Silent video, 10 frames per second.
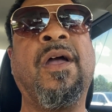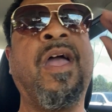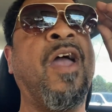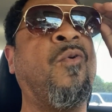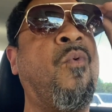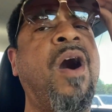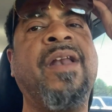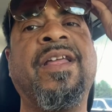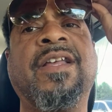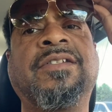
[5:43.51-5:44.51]
and
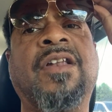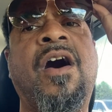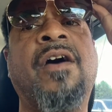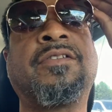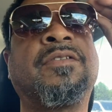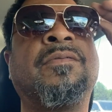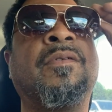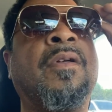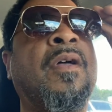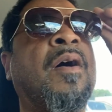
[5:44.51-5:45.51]
one is lost
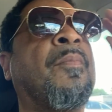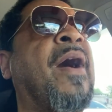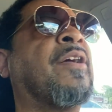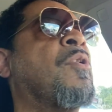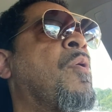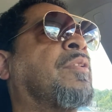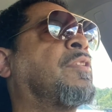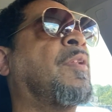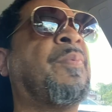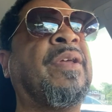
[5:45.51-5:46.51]
by going
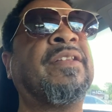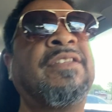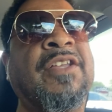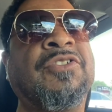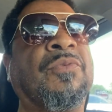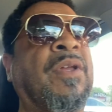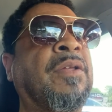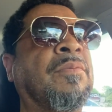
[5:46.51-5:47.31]
to the penitentiary.